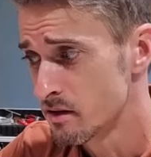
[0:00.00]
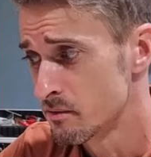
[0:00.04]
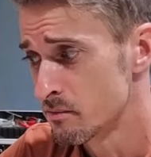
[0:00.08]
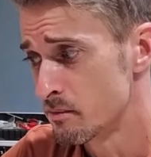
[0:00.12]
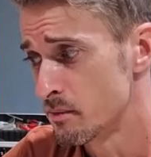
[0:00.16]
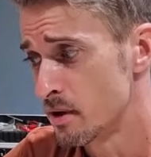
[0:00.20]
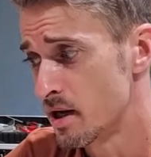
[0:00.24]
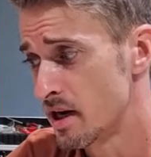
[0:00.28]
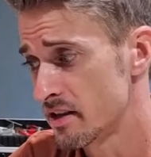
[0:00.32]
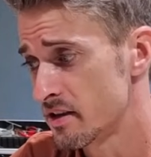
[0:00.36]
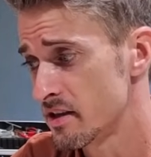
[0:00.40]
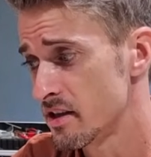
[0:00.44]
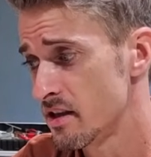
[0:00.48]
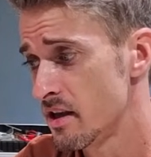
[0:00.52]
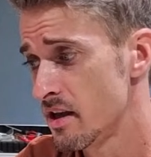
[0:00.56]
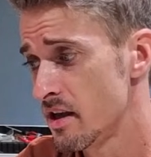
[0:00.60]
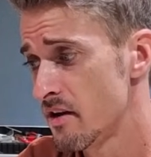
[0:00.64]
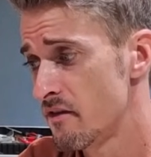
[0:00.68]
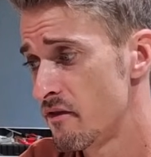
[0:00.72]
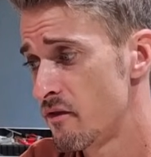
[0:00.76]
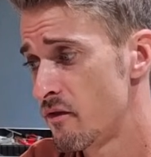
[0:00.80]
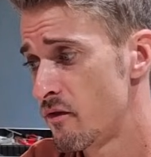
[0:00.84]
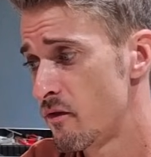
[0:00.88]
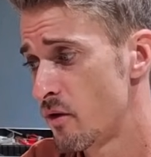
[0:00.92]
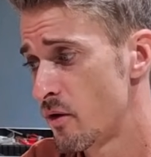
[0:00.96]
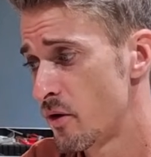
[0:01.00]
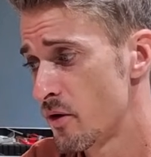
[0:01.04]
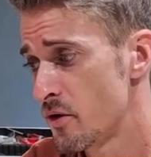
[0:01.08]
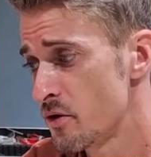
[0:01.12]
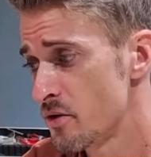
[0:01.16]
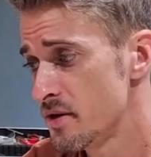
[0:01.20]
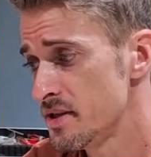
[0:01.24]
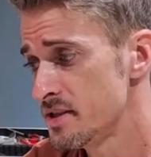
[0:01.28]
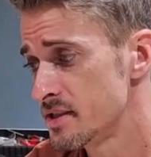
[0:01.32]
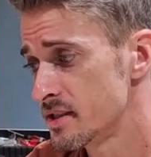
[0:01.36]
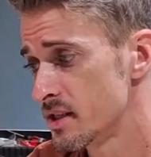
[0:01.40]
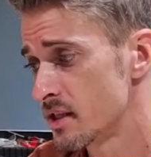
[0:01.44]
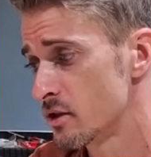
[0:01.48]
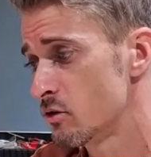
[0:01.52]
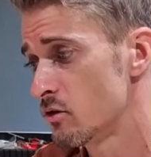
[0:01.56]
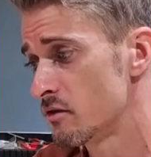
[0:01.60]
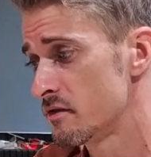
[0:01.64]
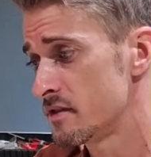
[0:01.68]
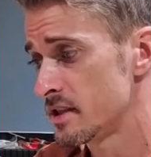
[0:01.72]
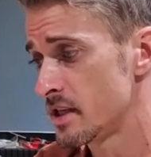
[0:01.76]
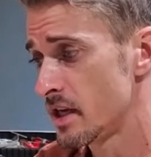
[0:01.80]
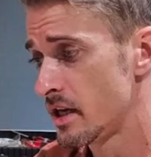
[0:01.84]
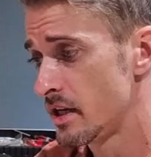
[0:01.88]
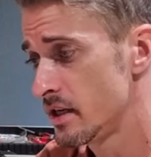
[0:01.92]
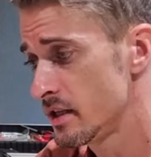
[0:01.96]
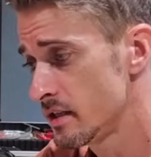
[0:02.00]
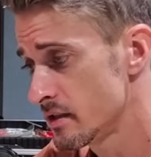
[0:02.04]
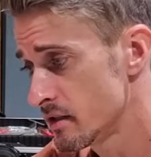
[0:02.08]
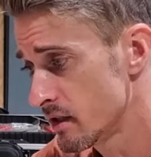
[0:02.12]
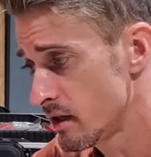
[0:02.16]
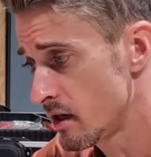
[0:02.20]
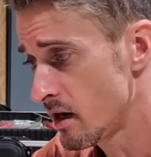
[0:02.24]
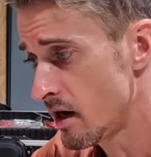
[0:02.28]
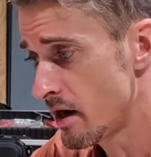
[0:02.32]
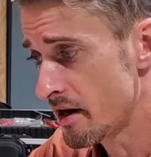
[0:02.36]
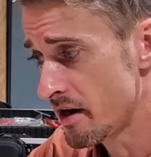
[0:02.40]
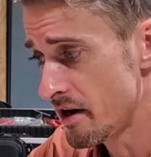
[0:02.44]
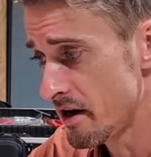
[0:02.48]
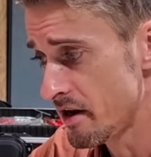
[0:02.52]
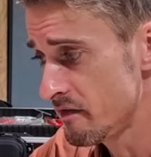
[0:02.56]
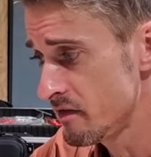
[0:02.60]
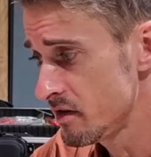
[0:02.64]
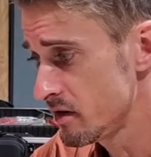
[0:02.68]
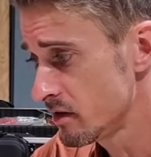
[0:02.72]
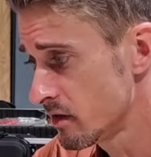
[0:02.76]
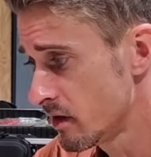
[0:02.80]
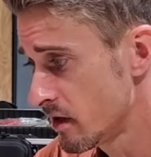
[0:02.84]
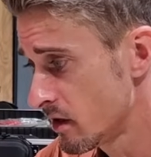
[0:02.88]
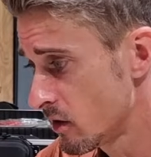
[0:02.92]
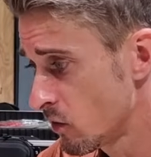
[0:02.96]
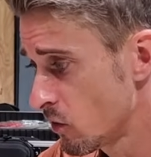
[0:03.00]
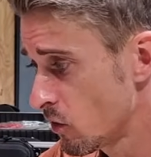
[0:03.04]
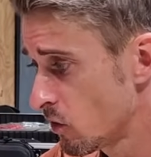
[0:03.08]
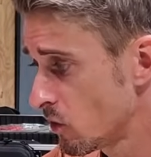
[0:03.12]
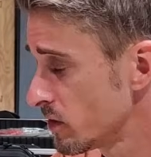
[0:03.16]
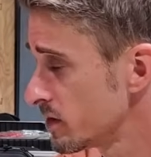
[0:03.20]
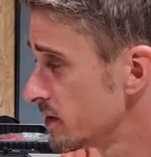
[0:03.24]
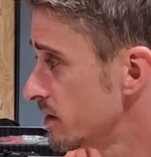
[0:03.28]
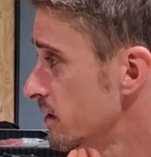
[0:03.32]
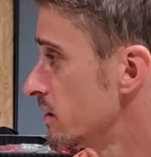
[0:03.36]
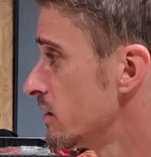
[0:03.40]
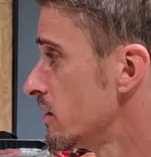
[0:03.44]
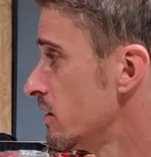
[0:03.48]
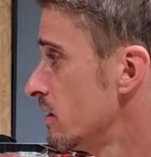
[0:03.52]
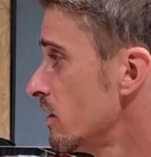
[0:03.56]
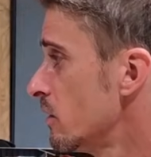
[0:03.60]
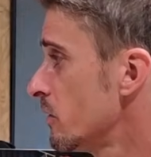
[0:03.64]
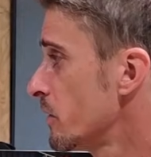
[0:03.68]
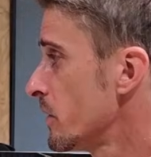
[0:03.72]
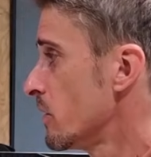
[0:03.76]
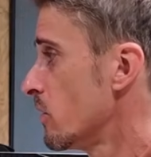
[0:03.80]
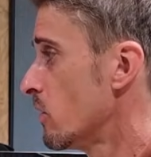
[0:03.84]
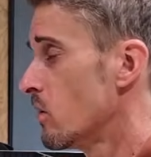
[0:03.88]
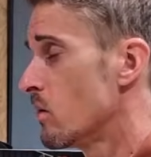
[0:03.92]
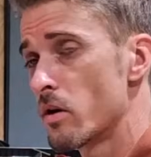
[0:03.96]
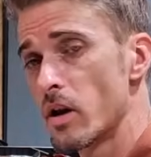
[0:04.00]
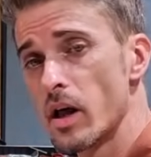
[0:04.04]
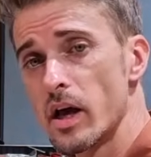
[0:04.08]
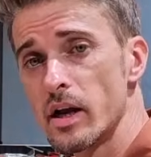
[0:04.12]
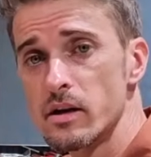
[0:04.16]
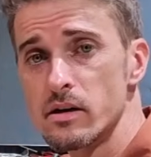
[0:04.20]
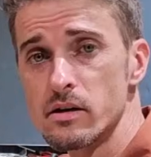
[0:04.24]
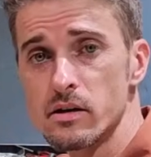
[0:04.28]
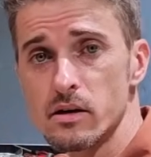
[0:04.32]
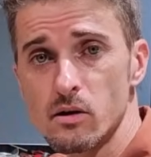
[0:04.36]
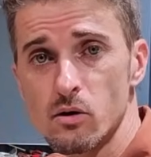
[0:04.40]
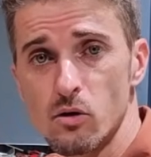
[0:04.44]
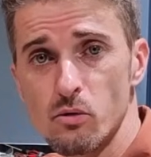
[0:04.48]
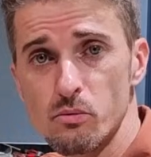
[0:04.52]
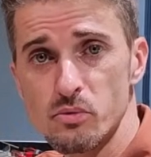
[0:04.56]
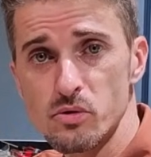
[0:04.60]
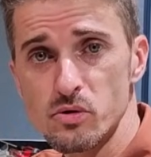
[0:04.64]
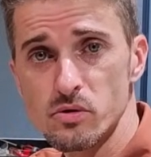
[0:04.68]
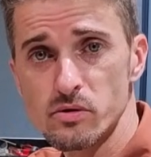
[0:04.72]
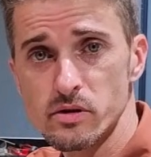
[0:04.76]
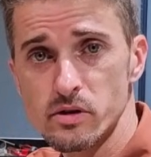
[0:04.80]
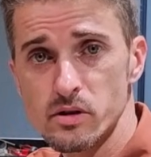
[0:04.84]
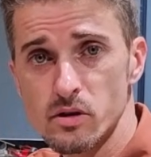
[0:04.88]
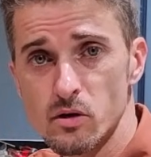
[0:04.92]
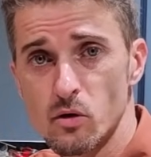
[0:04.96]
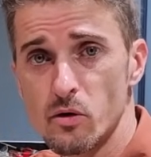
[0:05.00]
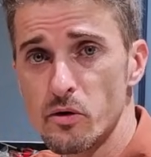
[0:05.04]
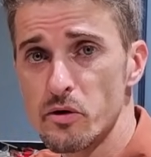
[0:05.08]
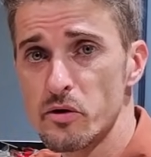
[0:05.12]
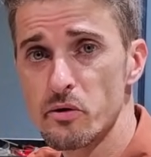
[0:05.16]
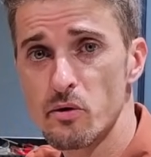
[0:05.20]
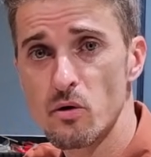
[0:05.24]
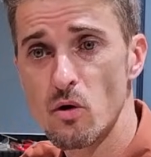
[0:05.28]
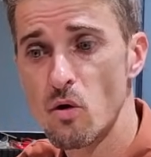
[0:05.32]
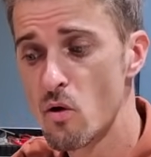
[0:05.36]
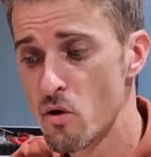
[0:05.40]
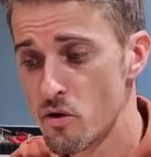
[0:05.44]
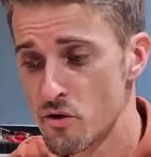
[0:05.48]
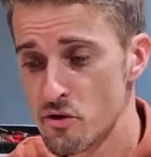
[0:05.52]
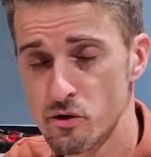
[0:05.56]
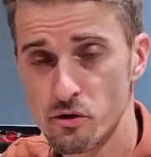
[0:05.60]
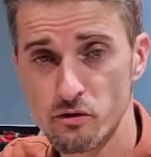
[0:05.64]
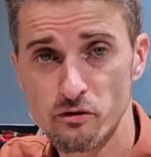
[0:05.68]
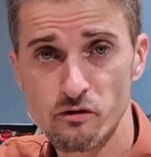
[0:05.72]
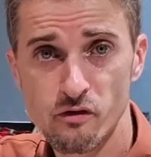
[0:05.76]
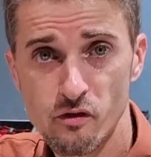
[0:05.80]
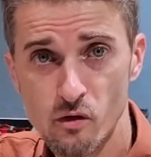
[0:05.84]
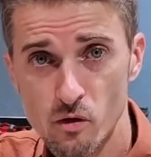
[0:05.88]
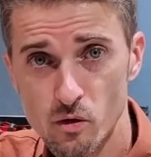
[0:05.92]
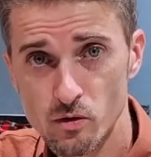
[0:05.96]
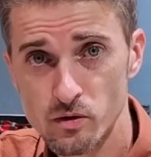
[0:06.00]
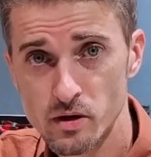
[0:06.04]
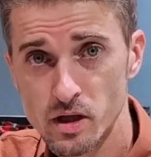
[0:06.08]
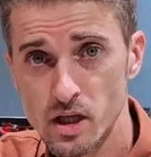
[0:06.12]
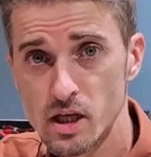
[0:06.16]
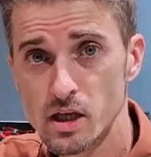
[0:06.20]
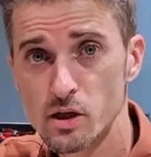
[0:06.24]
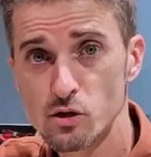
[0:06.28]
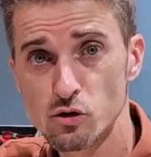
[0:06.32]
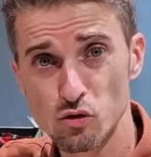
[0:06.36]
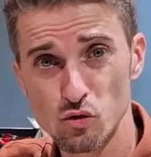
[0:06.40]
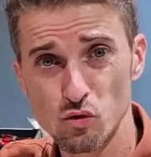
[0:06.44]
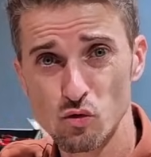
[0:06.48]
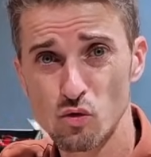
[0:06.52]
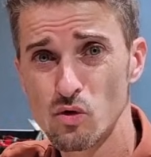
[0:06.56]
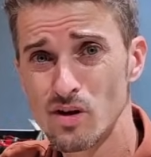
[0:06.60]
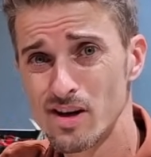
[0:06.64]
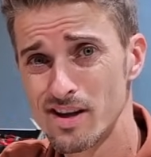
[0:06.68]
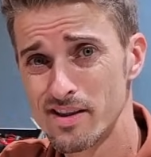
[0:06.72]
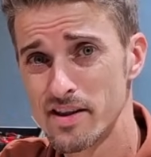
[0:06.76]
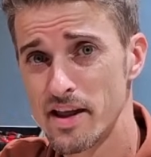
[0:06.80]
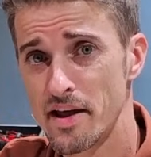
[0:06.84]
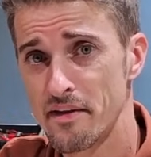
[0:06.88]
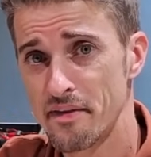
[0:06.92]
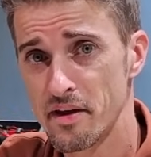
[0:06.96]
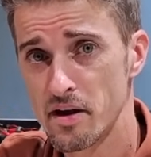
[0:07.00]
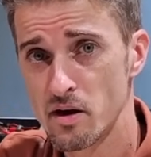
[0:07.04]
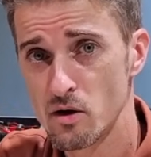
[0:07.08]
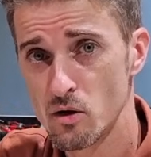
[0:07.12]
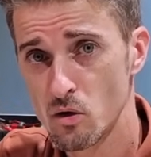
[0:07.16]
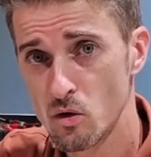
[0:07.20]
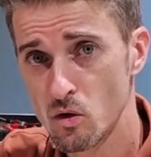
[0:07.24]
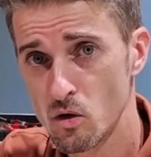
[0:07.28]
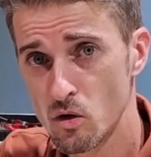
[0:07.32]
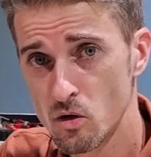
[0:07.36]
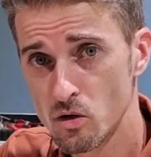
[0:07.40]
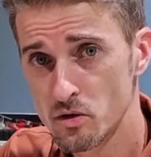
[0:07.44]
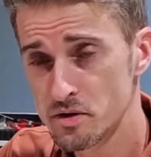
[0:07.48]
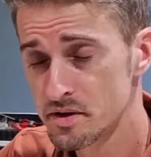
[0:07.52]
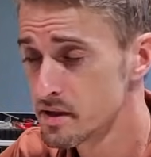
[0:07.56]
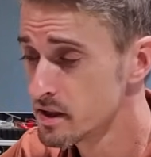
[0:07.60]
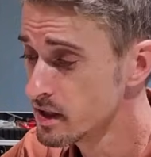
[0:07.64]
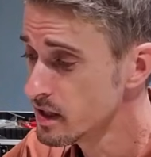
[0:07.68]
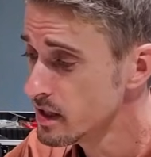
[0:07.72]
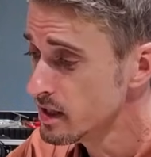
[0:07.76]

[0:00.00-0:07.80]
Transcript: but for you, instead of scanning the car, having the error codes and going online in a computer or on your phone to Google that error code,